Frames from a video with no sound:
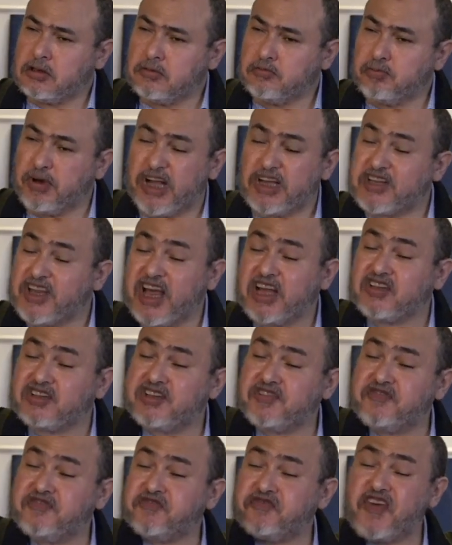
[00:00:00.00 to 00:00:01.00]
but that
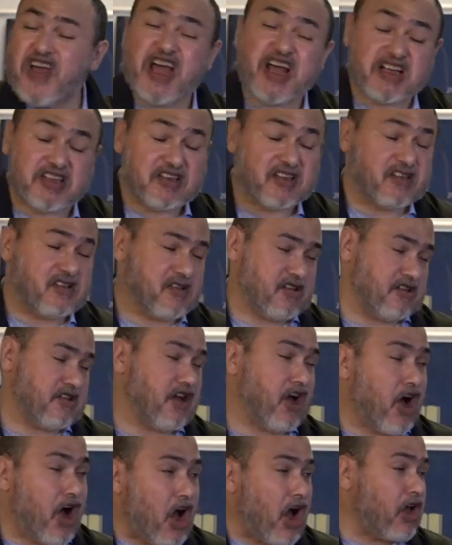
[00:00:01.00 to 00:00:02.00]
defend
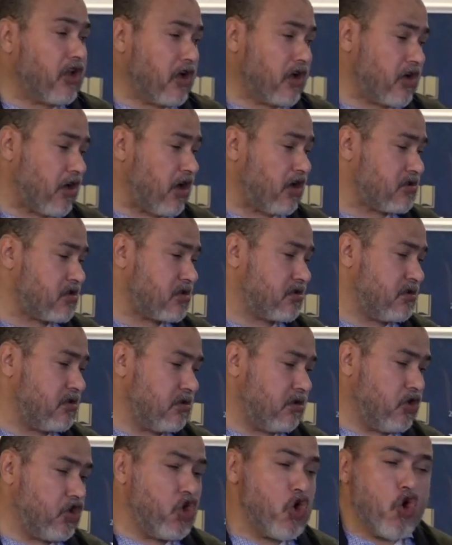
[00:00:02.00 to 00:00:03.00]
a Holocaust?
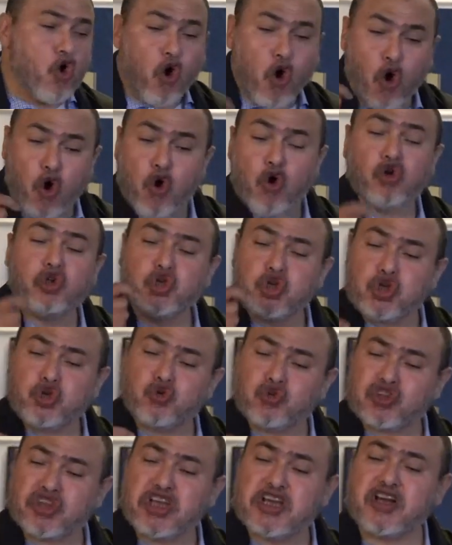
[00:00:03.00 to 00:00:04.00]
Who do
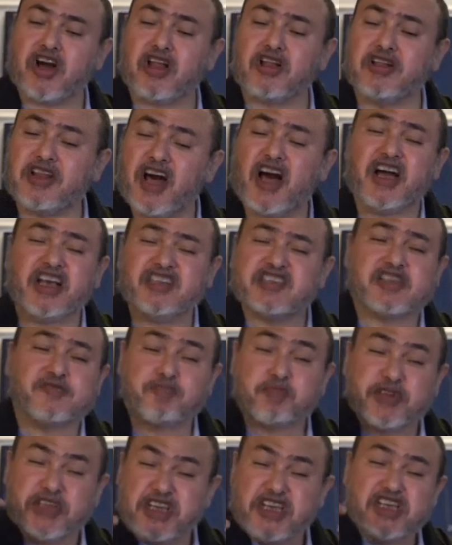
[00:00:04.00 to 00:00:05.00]
you think Allah is
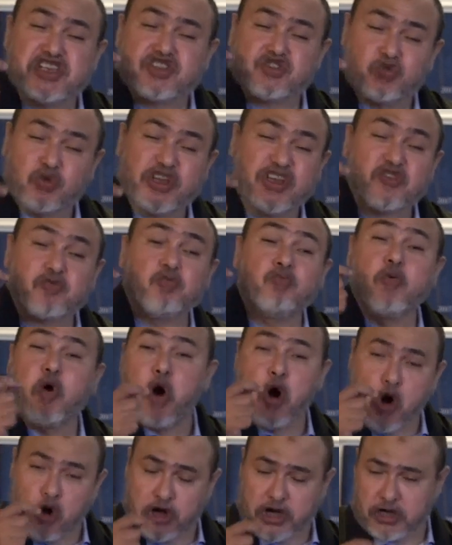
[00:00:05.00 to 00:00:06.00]
pleased with
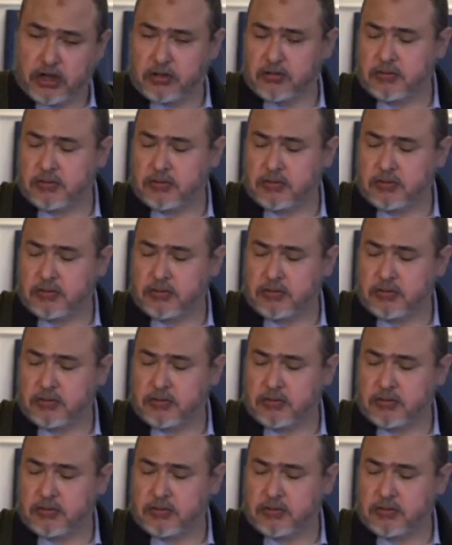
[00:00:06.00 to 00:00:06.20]
more?